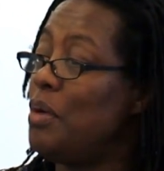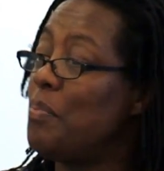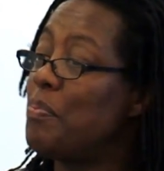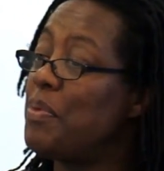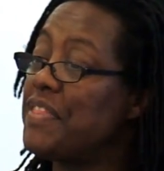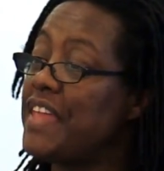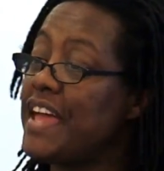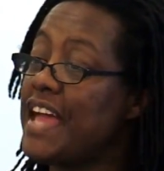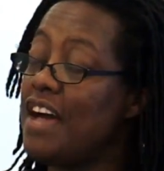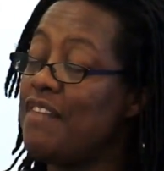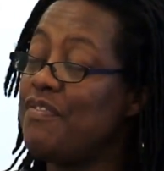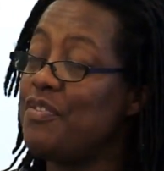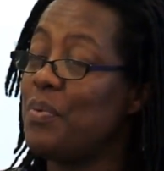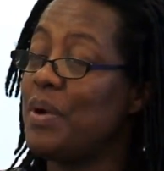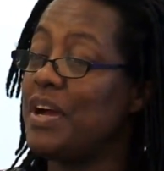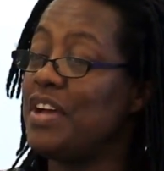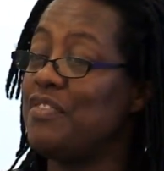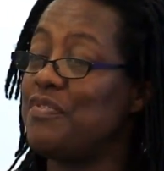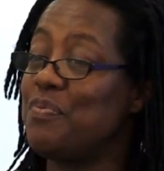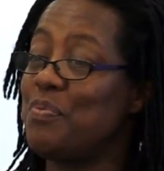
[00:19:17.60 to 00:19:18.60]
But they have a
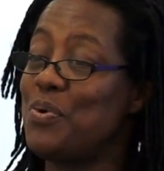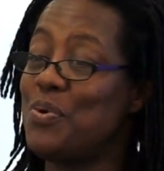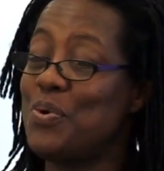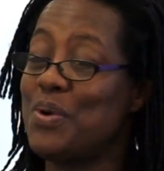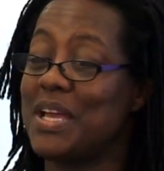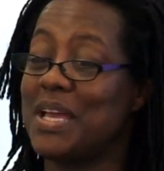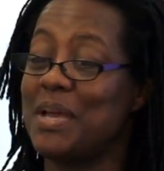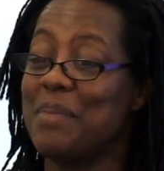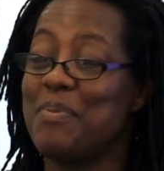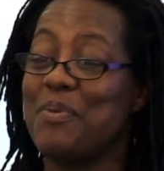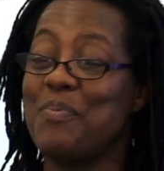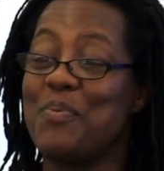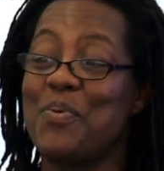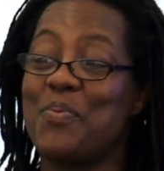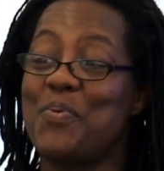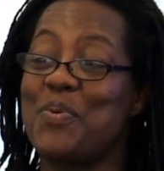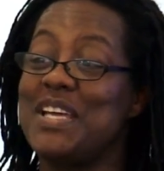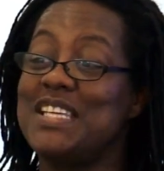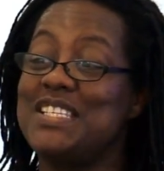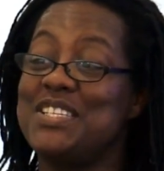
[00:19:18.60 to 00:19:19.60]
way of walking. But
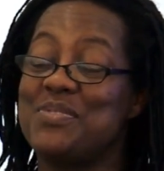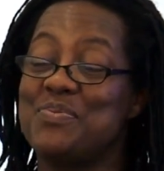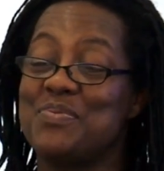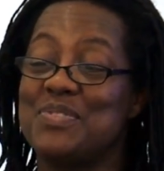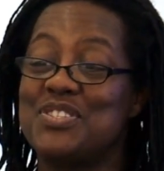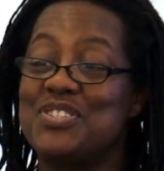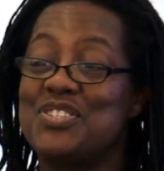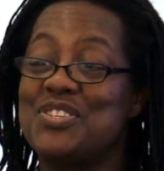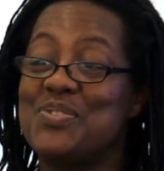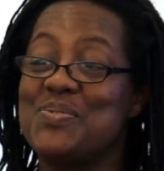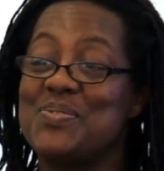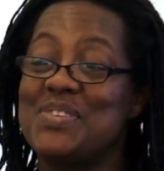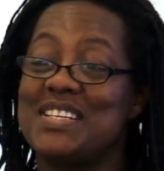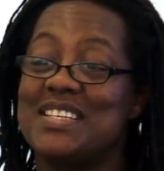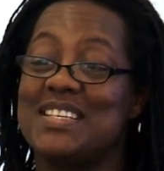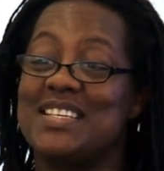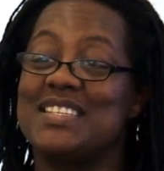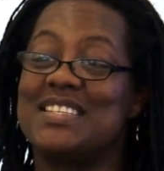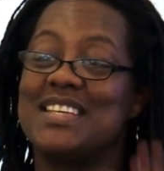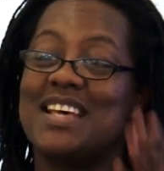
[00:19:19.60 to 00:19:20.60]
what we do as
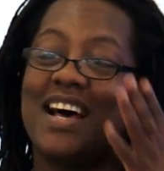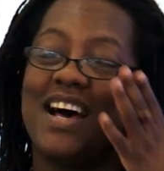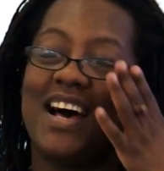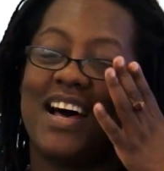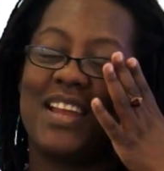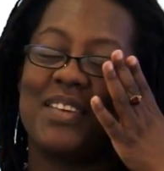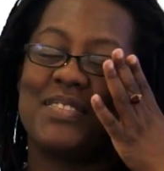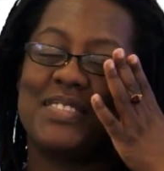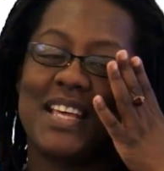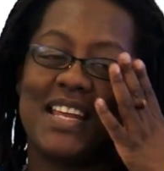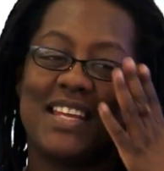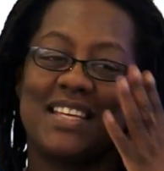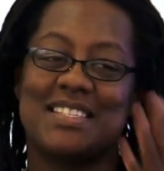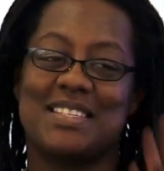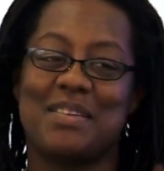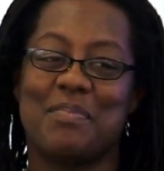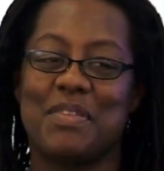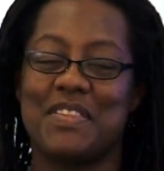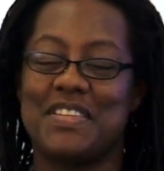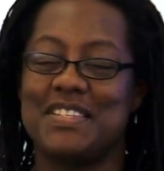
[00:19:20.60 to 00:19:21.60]
doulas, and I was telling
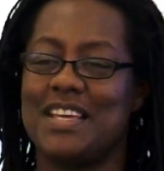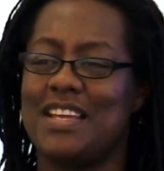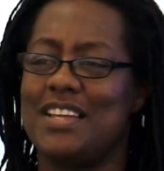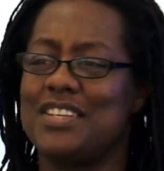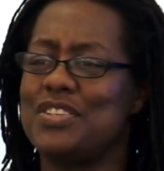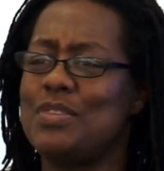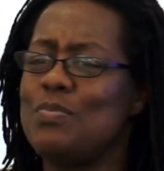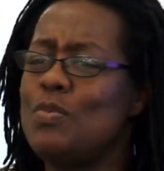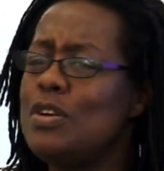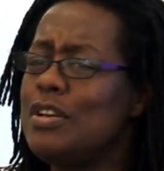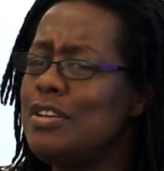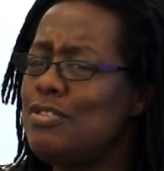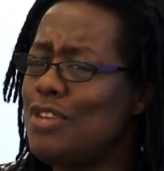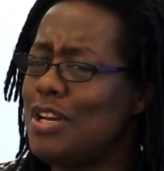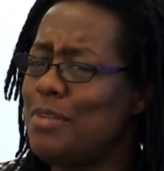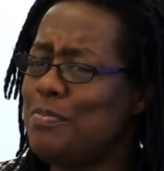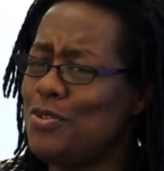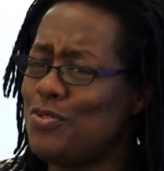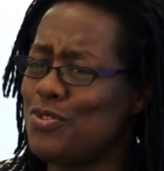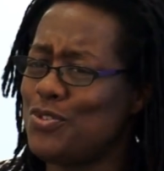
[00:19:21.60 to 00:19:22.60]
someone this earlier, she said, well,
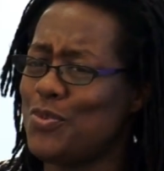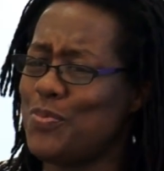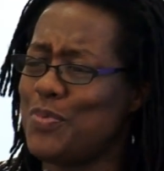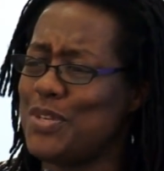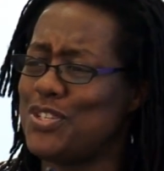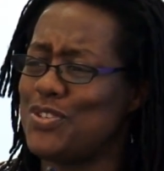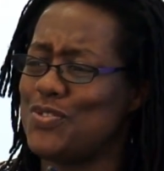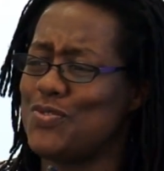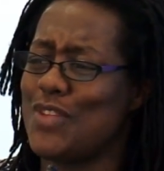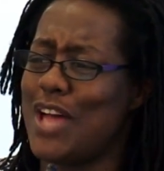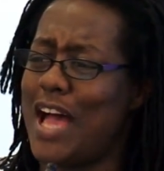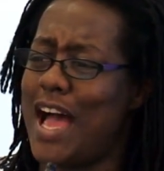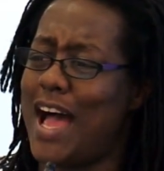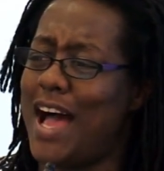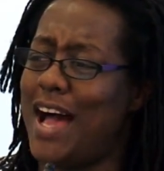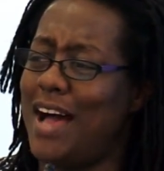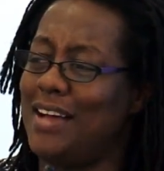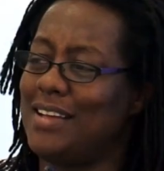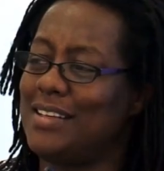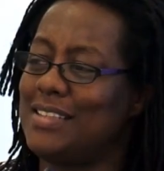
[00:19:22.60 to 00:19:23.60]
I'm not sure we do
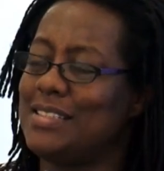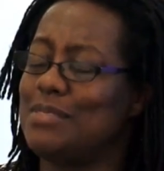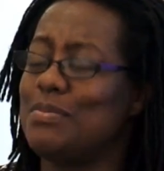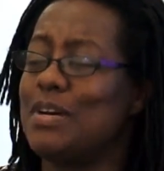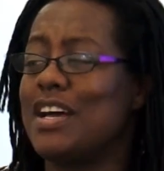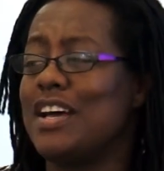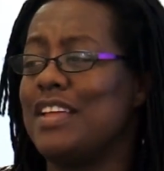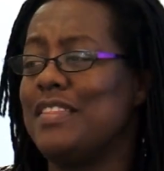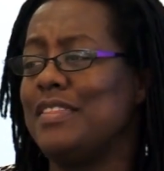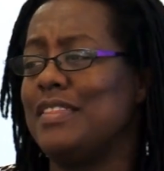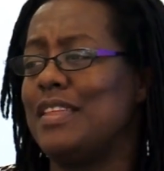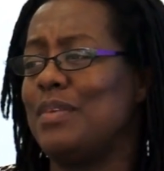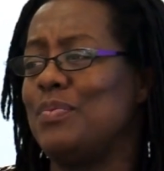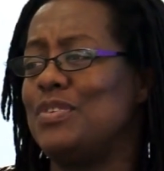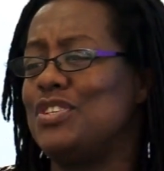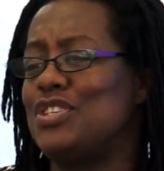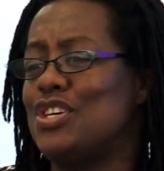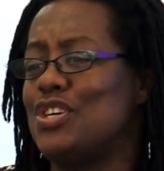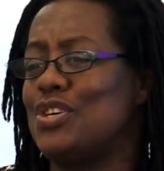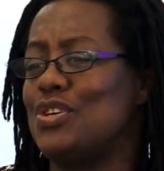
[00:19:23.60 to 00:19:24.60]
that. And I said, well, I kind of think we
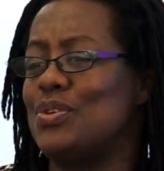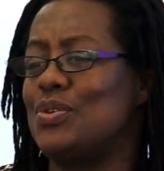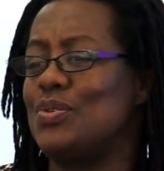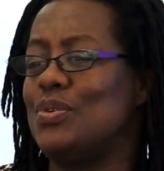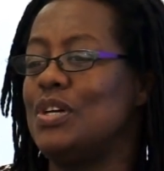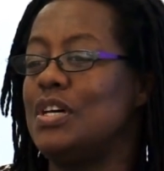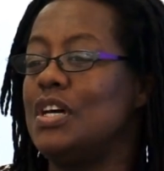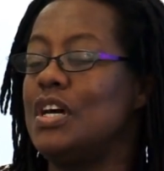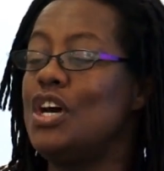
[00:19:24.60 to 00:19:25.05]
do.